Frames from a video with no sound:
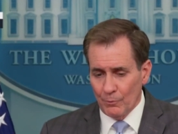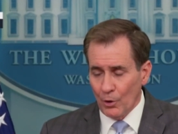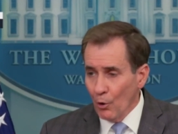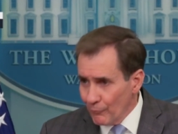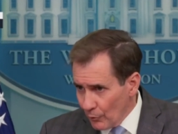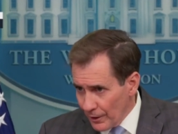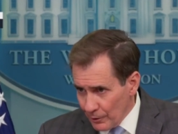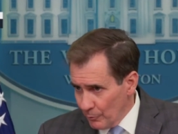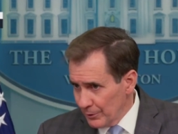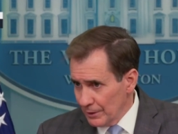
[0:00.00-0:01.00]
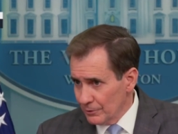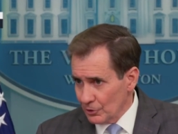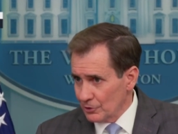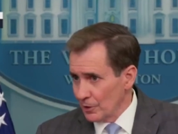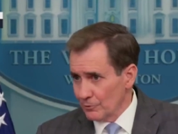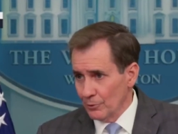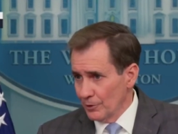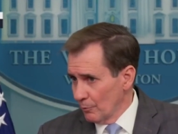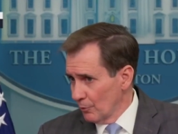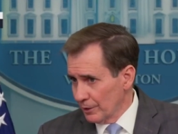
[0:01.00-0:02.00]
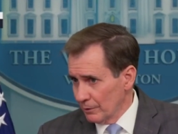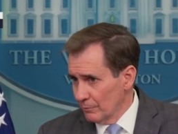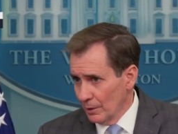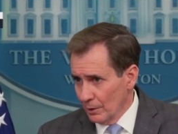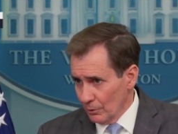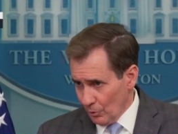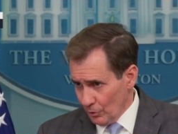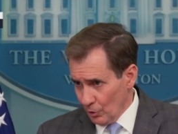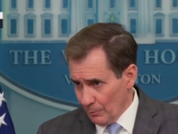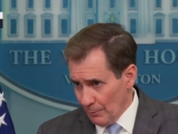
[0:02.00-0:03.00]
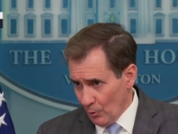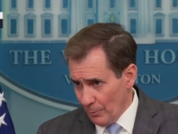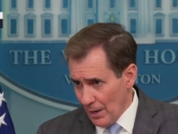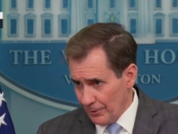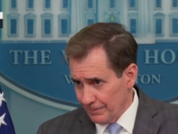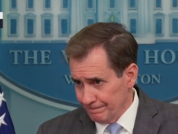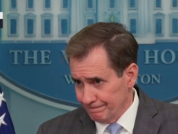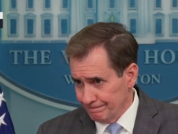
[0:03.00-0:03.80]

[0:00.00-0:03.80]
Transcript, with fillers: we're hopeful that it'll be successful, and then we can learn a little bit more about it.